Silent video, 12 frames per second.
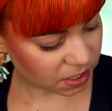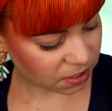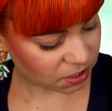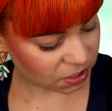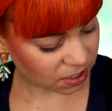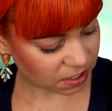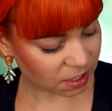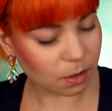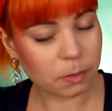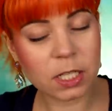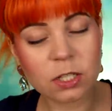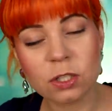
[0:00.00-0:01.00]
It's it's gonna
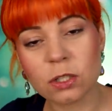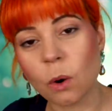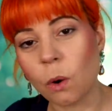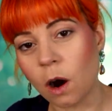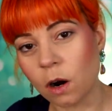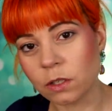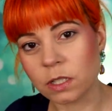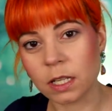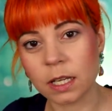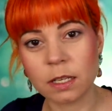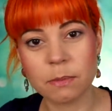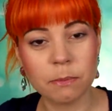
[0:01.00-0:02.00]
be so hard to
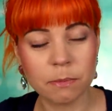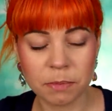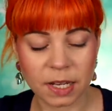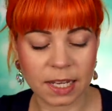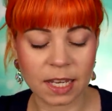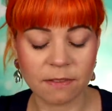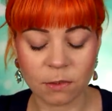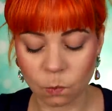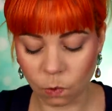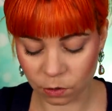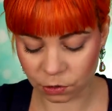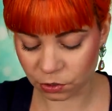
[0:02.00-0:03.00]
like pick even
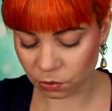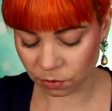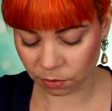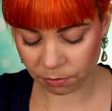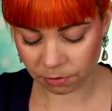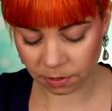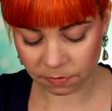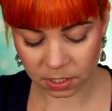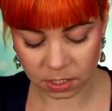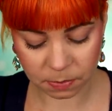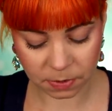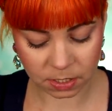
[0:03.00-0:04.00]
one or two or three of
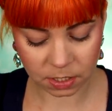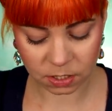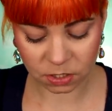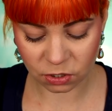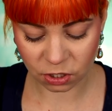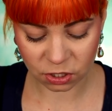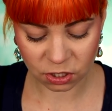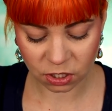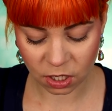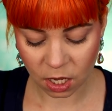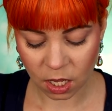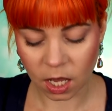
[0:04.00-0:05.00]
these because I just,
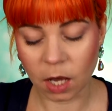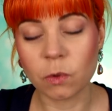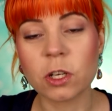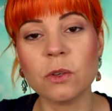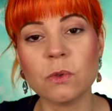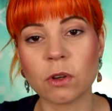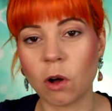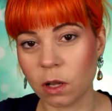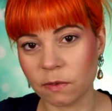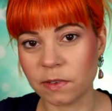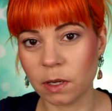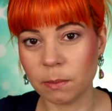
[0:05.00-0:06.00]
I wanna use all
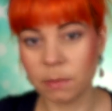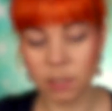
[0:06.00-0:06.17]
of them.